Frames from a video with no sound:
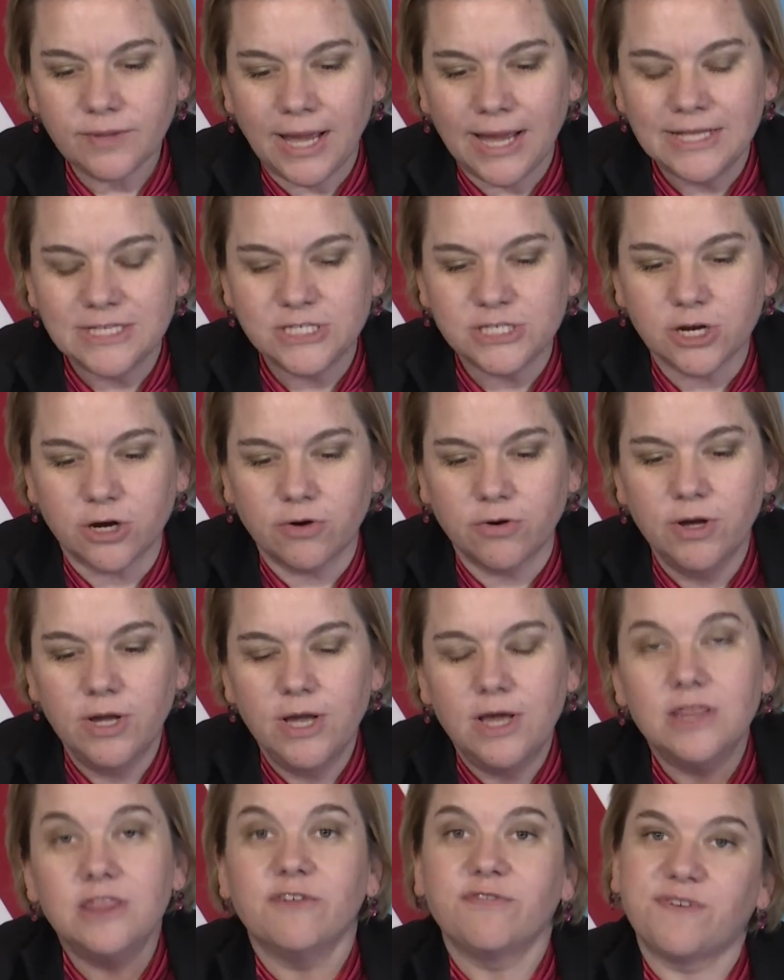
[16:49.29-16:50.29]
And so
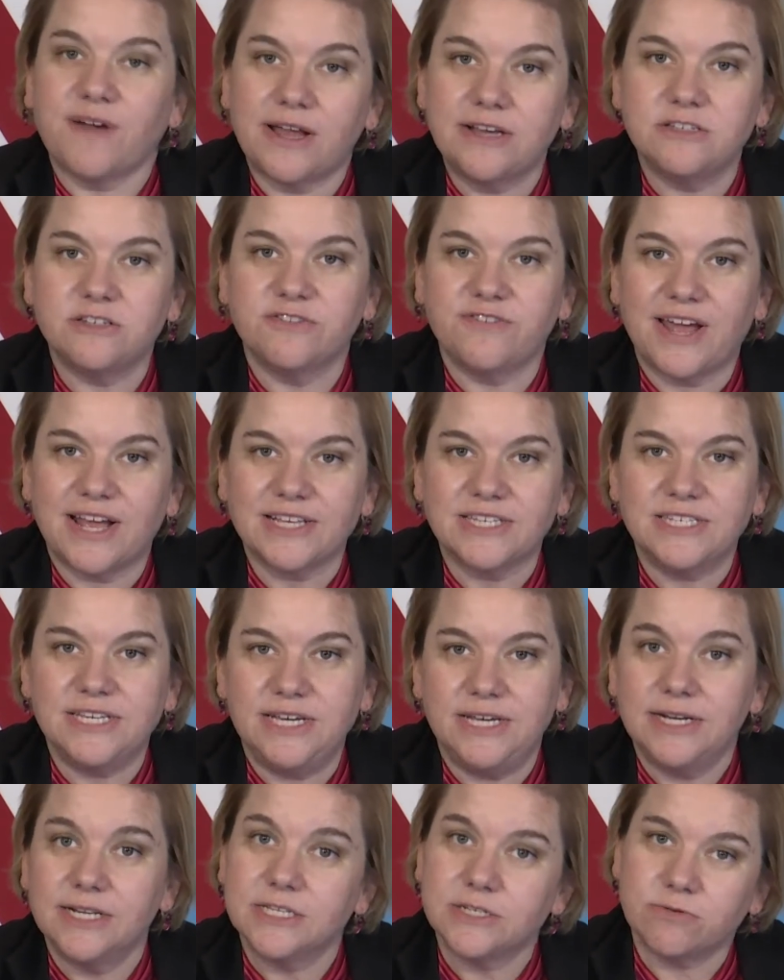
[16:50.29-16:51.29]
the Pfizer
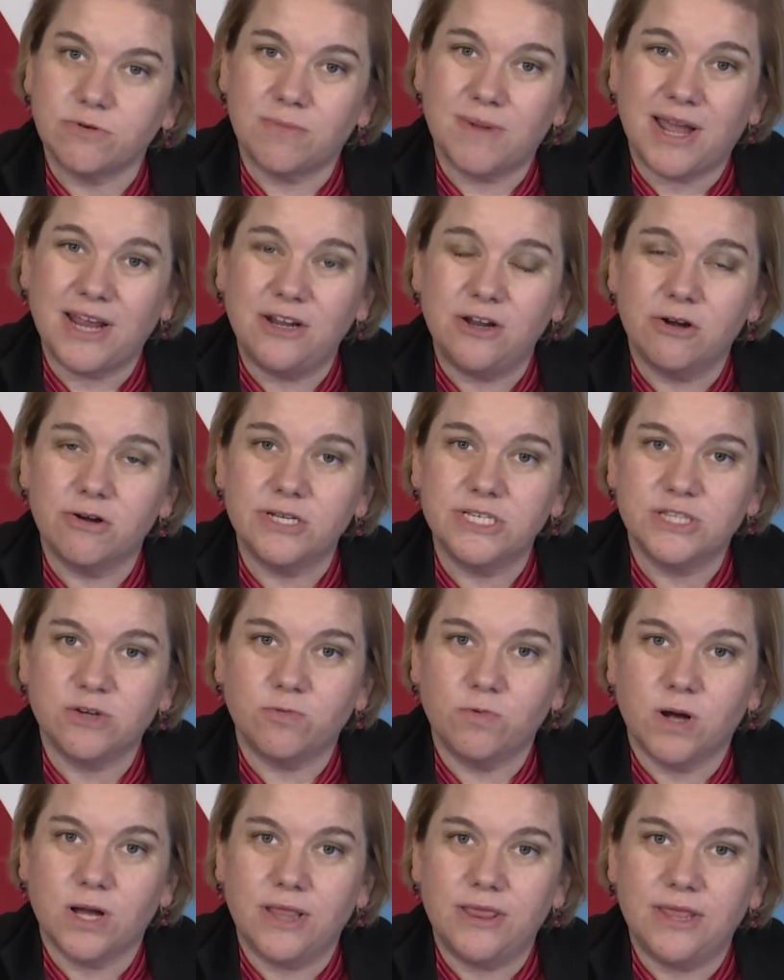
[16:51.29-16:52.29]
vaccine, as a reminder, is the
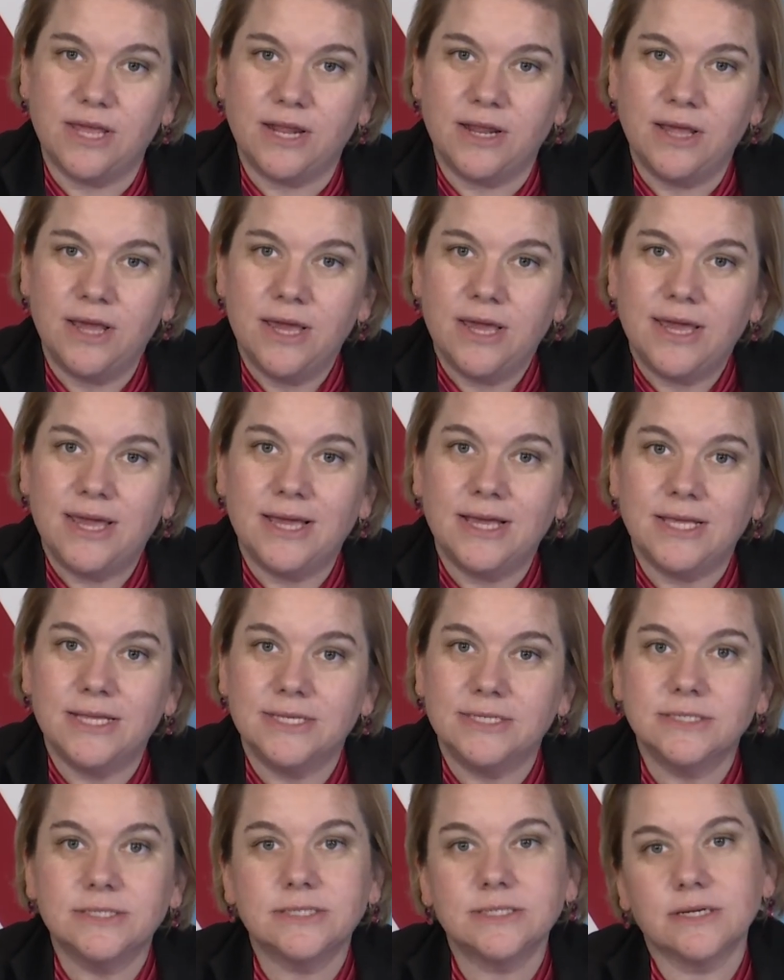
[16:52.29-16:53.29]
one that
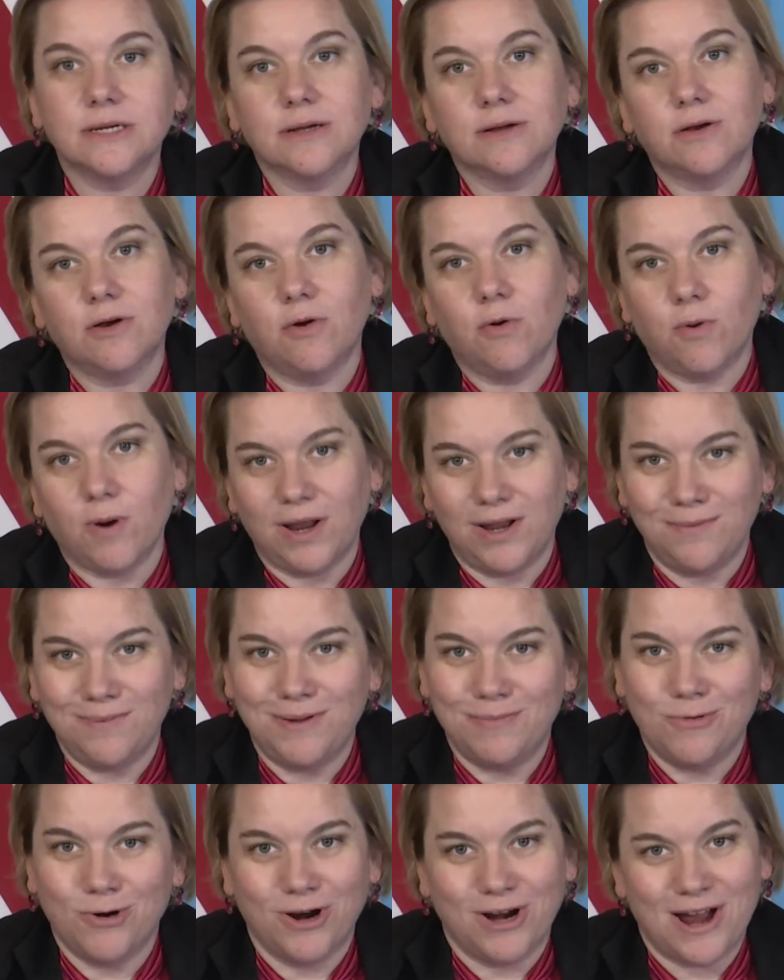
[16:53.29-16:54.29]
is quite a bit
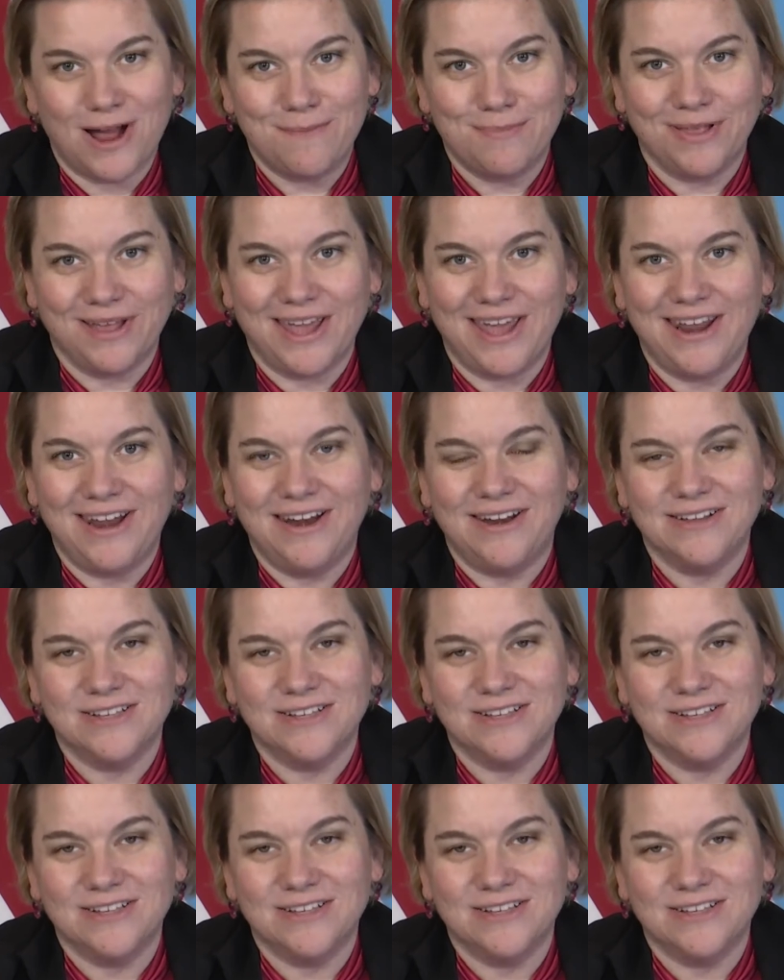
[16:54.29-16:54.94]
more complicated.